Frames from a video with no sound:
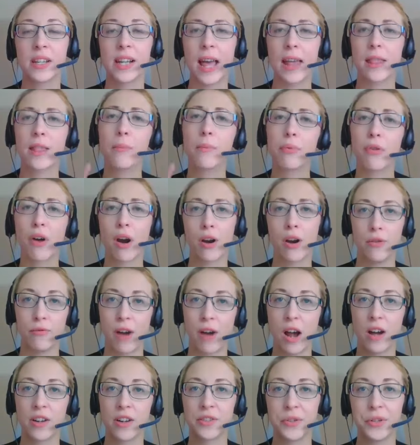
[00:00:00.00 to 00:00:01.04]
get the pro
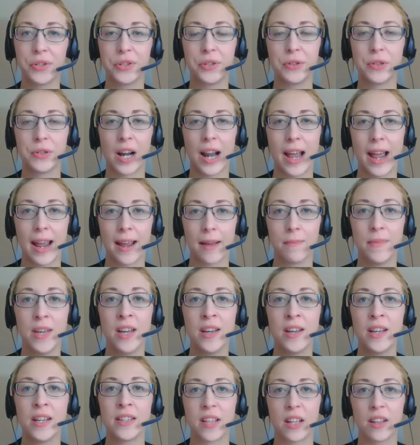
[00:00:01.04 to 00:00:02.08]
rata on your claim.
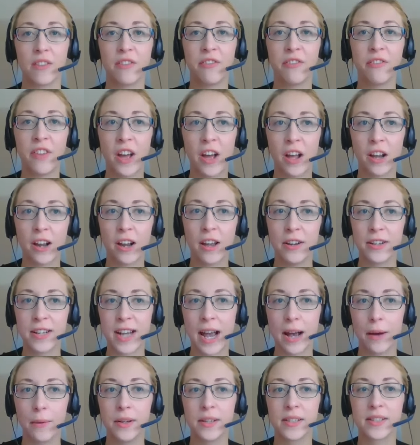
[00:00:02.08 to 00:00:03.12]
So the furloughed
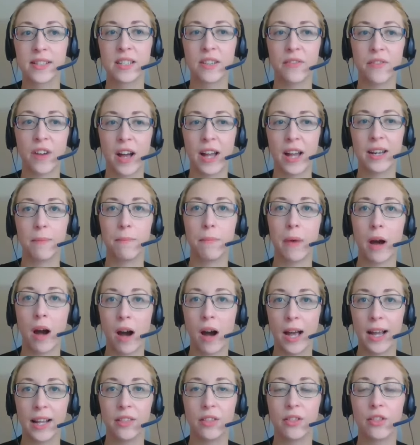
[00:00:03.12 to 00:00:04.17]
hours divided
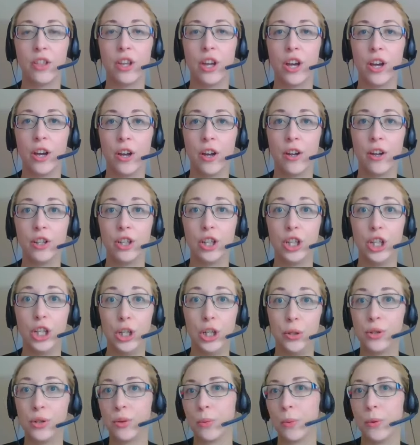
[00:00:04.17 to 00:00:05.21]
by the
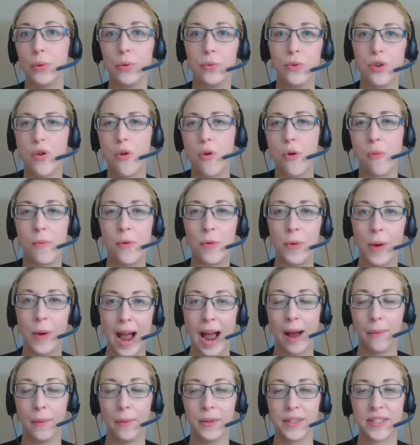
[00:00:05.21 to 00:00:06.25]
usual normal
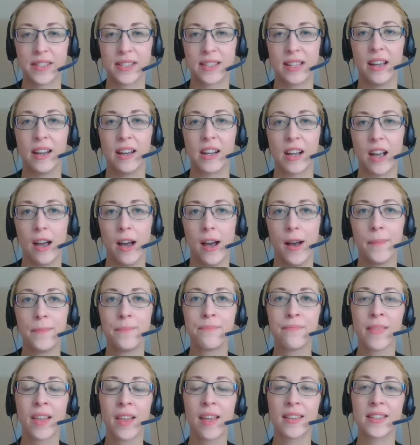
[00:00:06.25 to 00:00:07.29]
hours that occur.
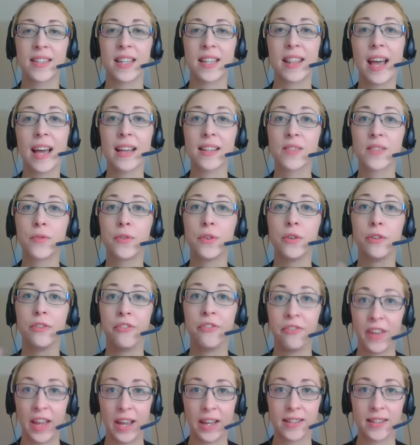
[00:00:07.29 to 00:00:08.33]
So that's for
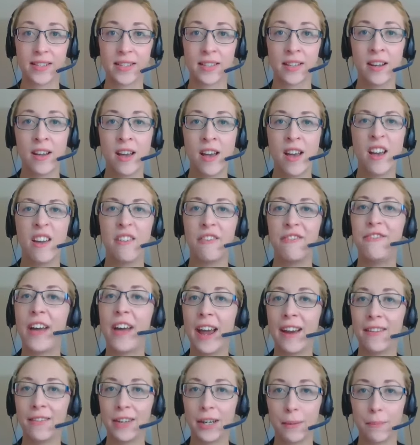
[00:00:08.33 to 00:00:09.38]
fixed.
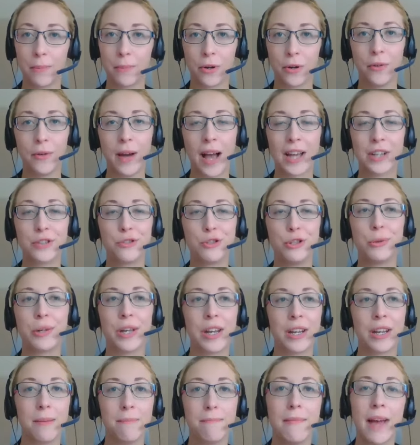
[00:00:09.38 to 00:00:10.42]
Variable, as you
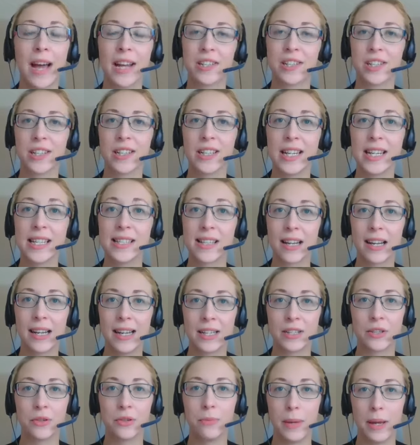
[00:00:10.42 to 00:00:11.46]
can imagine, is a
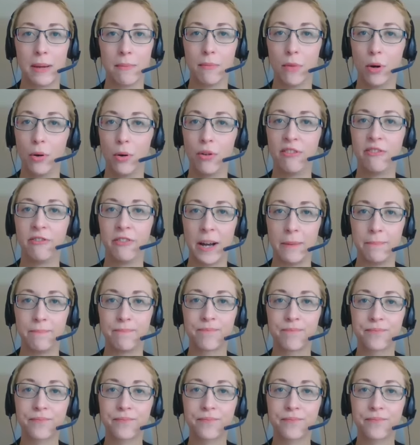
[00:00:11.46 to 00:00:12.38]
little bit more fun.